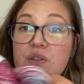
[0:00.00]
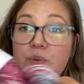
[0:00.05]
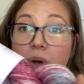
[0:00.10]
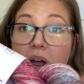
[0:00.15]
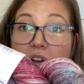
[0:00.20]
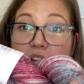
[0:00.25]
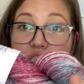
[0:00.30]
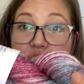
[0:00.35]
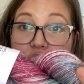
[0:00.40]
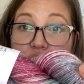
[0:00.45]

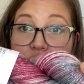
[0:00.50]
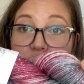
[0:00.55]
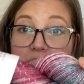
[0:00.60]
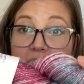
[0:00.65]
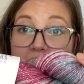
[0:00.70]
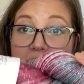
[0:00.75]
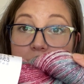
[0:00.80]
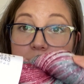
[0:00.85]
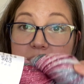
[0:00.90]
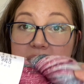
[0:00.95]
100
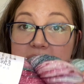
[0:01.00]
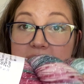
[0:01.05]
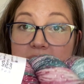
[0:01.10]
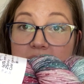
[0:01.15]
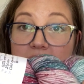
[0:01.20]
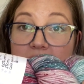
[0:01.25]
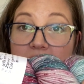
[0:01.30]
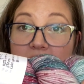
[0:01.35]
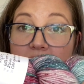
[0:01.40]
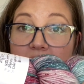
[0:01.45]
grams.
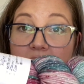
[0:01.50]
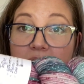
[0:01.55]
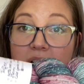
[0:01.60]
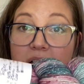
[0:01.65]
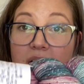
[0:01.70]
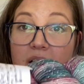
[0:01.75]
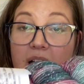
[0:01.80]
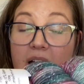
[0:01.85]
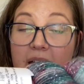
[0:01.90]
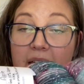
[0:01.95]

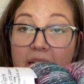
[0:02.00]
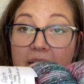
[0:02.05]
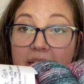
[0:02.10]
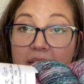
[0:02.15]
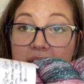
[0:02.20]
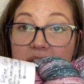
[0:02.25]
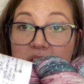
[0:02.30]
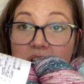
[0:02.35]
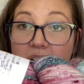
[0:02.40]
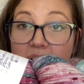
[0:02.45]

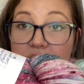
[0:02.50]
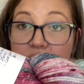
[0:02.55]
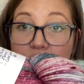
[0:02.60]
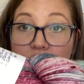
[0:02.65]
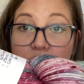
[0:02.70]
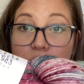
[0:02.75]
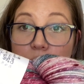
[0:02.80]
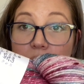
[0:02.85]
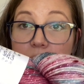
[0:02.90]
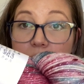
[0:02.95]
And I don't
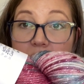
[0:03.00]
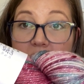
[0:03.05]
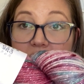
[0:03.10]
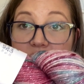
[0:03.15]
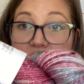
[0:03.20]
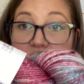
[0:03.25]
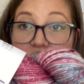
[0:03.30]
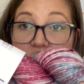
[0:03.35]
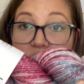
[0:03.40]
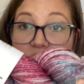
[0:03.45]
know what I'm going
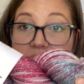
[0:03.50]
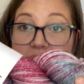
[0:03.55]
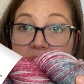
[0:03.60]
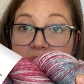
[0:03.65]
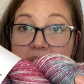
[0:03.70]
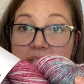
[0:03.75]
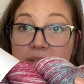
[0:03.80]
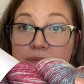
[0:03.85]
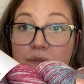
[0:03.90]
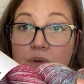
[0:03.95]
to use
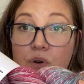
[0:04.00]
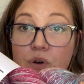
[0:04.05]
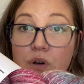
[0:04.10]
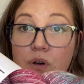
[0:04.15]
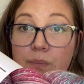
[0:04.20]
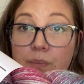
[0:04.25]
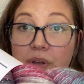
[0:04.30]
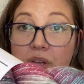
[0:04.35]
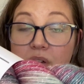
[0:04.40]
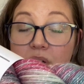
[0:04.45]
this for
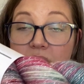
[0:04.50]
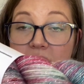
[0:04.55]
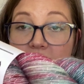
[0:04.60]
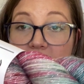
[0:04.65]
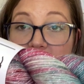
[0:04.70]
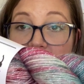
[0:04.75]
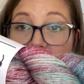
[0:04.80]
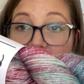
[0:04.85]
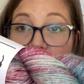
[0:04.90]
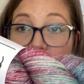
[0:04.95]
because
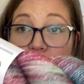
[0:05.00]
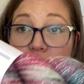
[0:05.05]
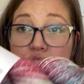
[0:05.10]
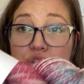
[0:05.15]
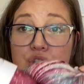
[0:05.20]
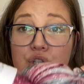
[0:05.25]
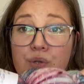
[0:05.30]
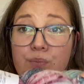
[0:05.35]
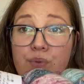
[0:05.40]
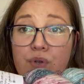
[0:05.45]
it looks
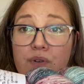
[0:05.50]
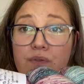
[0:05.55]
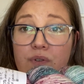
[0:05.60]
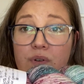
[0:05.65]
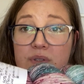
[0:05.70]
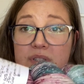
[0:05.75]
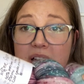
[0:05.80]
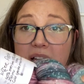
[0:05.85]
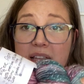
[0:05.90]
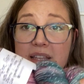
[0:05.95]
too beautiful
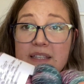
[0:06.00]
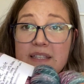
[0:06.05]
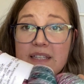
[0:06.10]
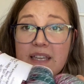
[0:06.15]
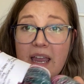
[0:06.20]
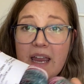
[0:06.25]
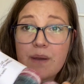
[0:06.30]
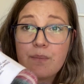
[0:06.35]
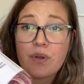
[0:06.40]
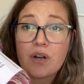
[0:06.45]
to
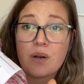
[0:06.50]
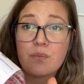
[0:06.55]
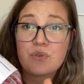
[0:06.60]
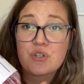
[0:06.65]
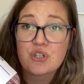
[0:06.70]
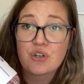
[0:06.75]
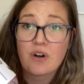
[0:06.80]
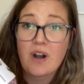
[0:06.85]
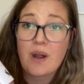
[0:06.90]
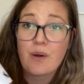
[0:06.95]
unskein, but I'm
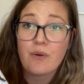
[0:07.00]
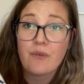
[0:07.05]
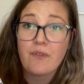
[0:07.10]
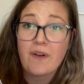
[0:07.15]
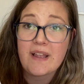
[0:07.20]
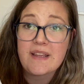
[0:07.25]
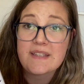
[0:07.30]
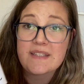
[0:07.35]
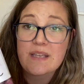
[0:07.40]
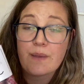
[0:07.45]
sure I will
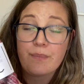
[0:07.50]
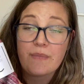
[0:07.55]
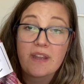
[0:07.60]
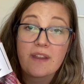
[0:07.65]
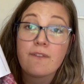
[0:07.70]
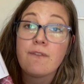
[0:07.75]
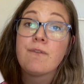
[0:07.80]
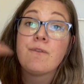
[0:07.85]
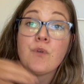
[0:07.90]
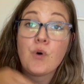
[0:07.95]
find
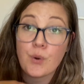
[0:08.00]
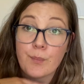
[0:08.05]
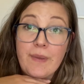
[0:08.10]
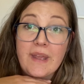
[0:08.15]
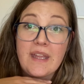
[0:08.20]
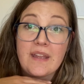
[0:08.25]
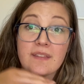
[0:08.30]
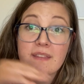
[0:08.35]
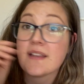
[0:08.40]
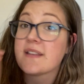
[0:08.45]
something for
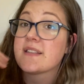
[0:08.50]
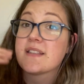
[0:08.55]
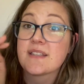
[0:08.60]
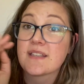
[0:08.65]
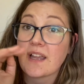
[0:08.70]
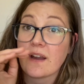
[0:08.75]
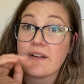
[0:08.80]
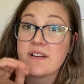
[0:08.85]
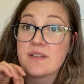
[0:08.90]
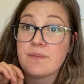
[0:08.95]
me. This is
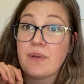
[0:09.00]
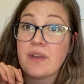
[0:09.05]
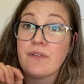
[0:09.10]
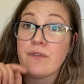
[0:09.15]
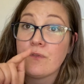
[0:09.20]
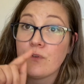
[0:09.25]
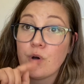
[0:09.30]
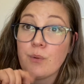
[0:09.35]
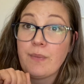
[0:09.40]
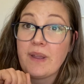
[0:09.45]
going to be
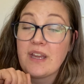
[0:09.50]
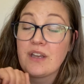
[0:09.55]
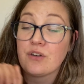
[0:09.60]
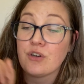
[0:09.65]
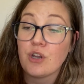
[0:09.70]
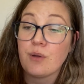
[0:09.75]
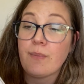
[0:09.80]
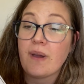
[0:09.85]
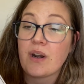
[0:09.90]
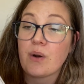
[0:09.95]
for me no
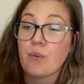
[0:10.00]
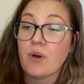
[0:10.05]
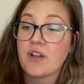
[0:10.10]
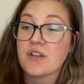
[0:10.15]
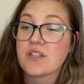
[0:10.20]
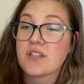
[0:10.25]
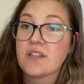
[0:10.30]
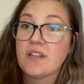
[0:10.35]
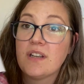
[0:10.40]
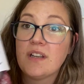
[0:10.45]
matter what.